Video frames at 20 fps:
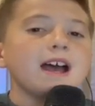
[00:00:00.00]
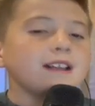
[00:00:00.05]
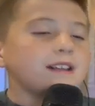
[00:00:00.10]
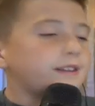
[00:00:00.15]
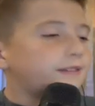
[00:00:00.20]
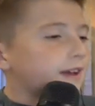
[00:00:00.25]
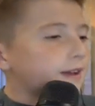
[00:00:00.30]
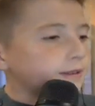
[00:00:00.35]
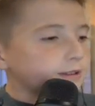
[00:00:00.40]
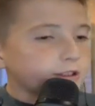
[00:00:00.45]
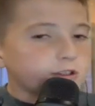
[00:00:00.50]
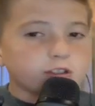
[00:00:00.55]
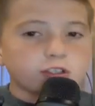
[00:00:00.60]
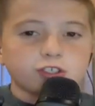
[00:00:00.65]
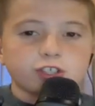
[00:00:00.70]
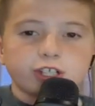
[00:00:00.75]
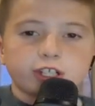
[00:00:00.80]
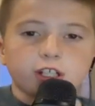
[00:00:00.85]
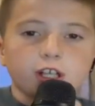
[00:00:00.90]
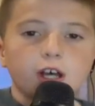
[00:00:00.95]
If that was a
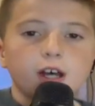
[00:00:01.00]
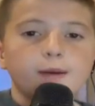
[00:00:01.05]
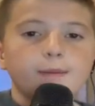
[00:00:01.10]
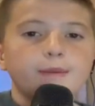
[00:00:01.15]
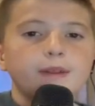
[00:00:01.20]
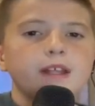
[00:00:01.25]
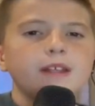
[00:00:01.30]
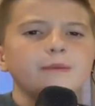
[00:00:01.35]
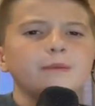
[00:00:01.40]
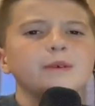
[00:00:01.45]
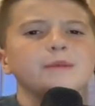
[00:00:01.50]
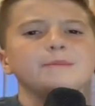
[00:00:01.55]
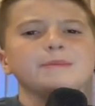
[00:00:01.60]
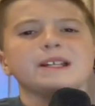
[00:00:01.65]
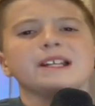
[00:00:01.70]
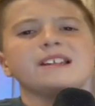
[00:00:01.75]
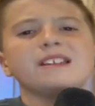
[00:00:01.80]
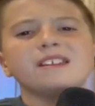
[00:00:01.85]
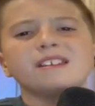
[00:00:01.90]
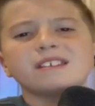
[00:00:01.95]
Christian club, it would
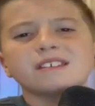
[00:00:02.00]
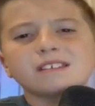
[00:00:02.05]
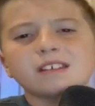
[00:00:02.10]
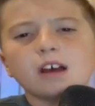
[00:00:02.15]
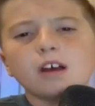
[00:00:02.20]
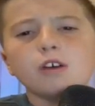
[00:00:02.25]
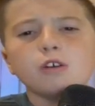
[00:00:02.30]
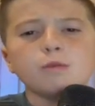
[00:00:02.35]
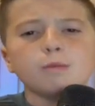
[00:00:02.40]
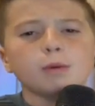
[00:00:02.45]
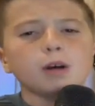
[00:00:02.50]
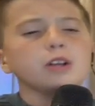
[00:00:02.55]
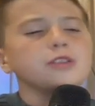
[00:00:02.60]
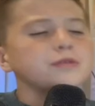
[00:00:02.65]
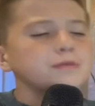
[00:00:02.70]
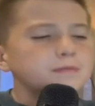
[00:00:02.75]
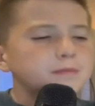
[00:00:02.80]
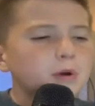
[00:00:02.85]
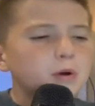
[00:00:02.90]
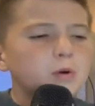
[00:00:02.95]
be so
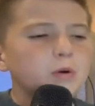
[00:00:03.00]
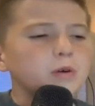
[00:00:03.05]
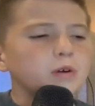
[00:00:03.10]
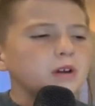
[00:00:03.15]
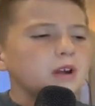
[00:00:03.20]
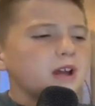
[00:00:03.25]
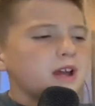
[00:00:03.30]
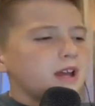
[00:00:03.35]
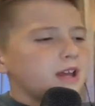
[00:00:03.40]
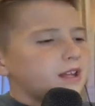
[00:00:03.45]
much more